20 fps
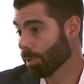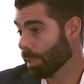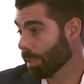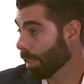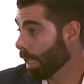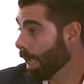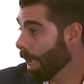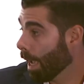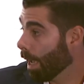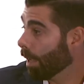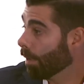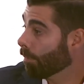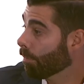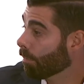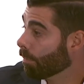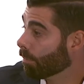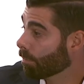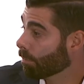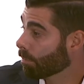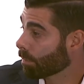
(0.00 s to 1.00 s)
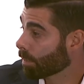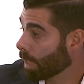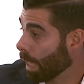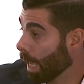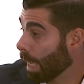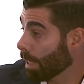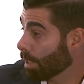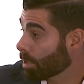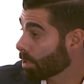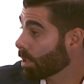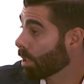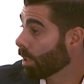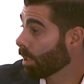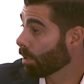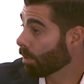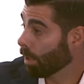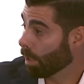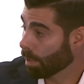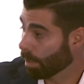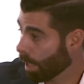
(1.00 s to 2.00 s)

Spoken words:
that they had cash, right?